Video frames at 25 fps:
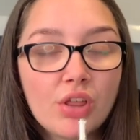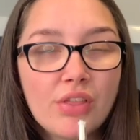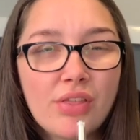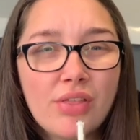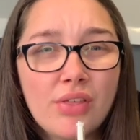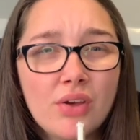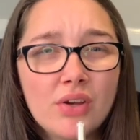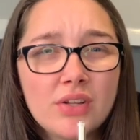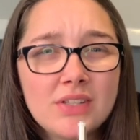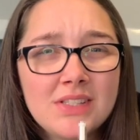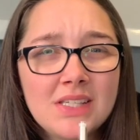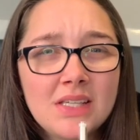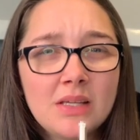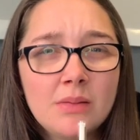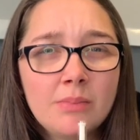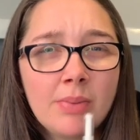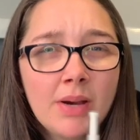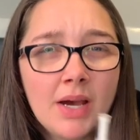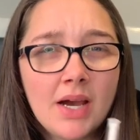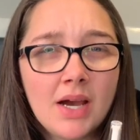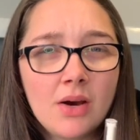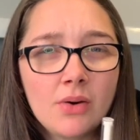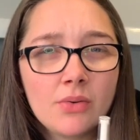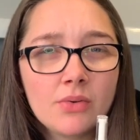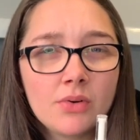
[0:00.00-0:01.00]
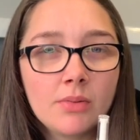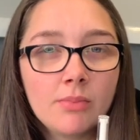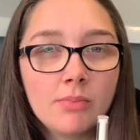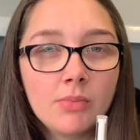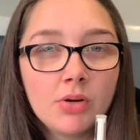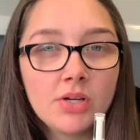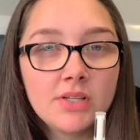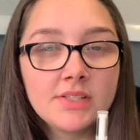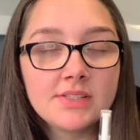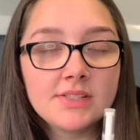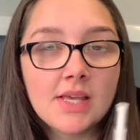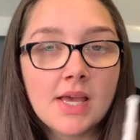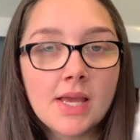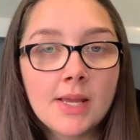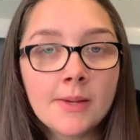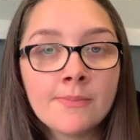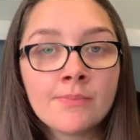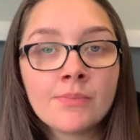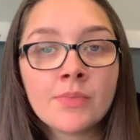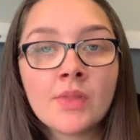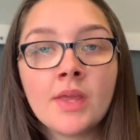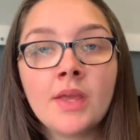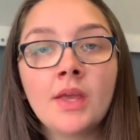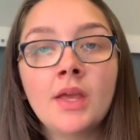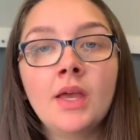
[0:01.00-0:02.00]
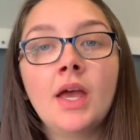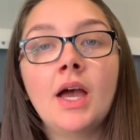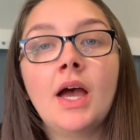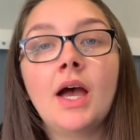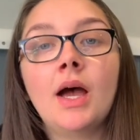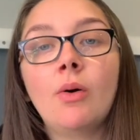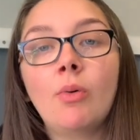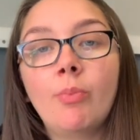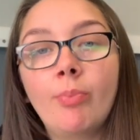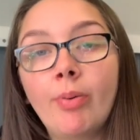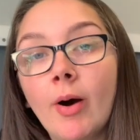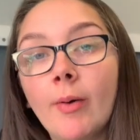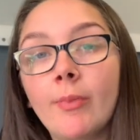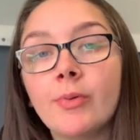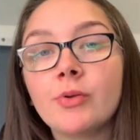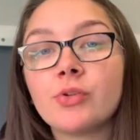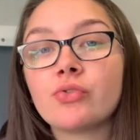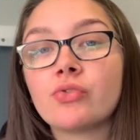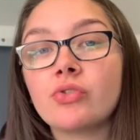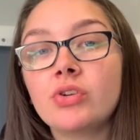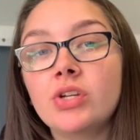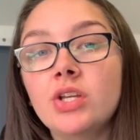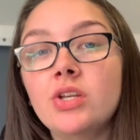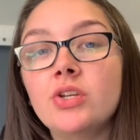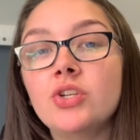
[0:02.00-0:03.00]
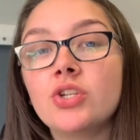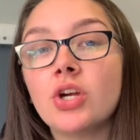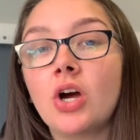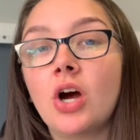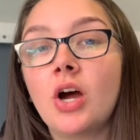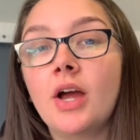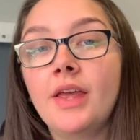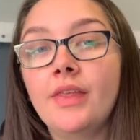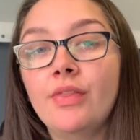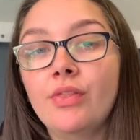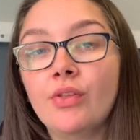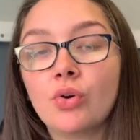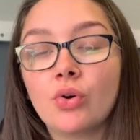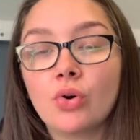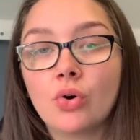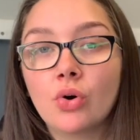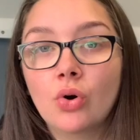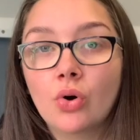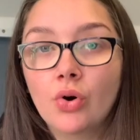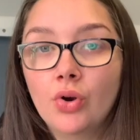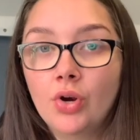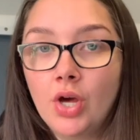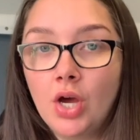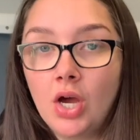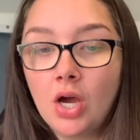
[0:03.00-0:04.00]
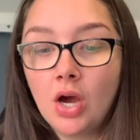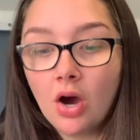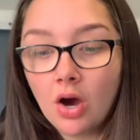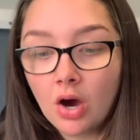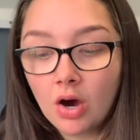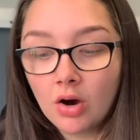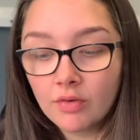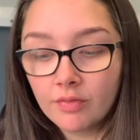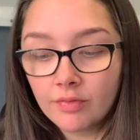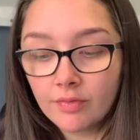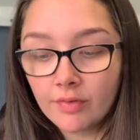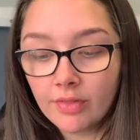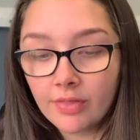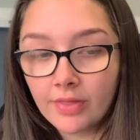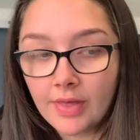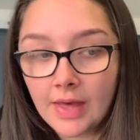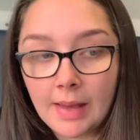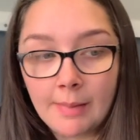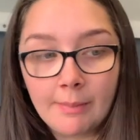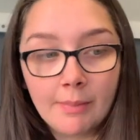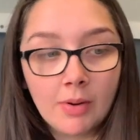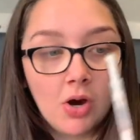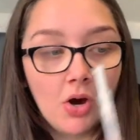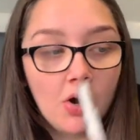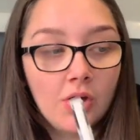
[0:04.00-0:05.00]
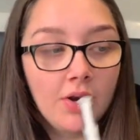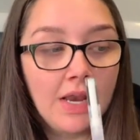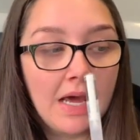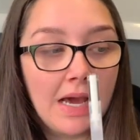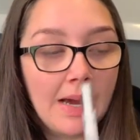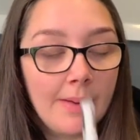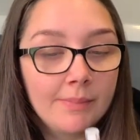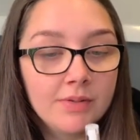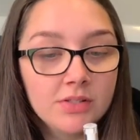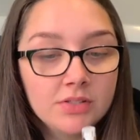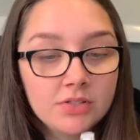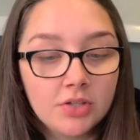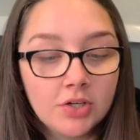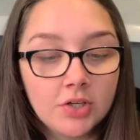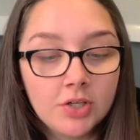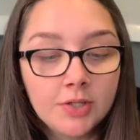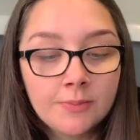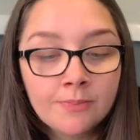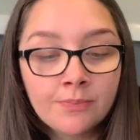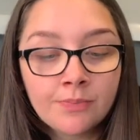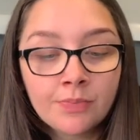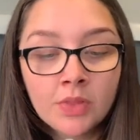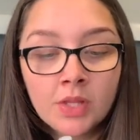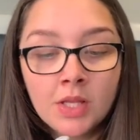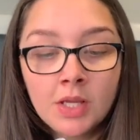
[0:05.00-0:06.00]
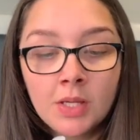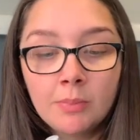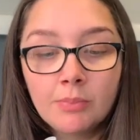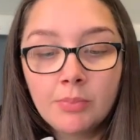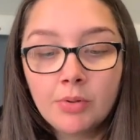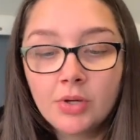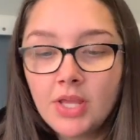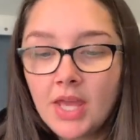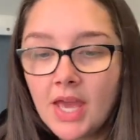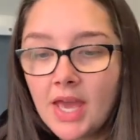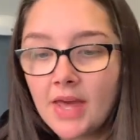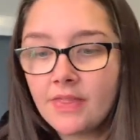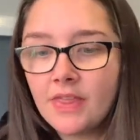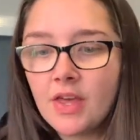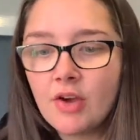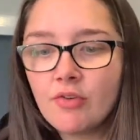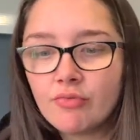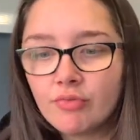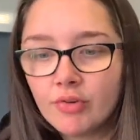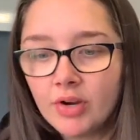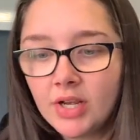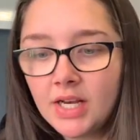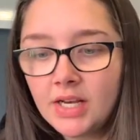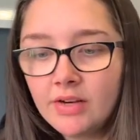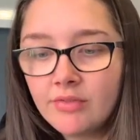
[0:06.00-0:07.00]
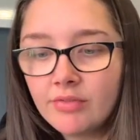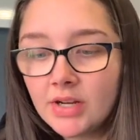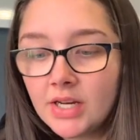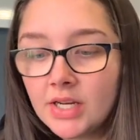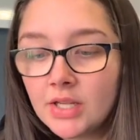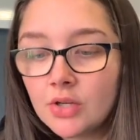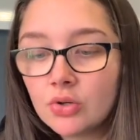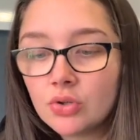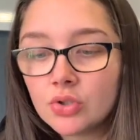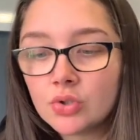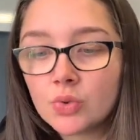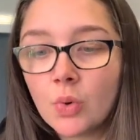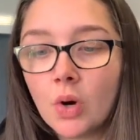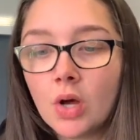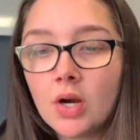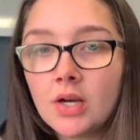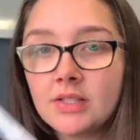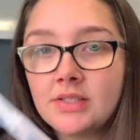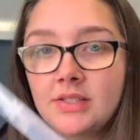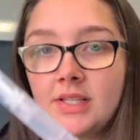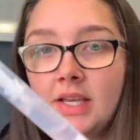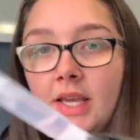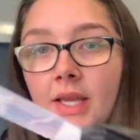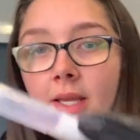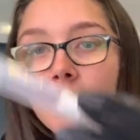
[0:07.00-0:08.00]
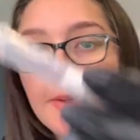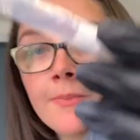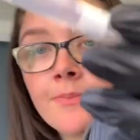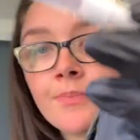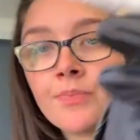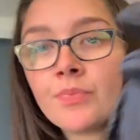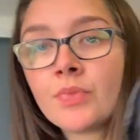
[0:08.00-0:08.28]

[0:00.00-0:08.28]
£13, I'm gonna say. I'll pop a screenshot in the corner of them on Amazon. But yeah, they're really, really good quality.